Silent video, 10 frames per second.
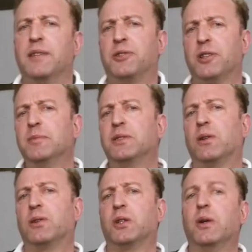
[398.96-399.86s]
And the Germans
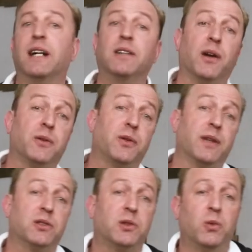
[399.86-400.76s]
also had other
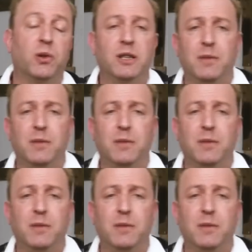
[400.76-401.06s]
things to worry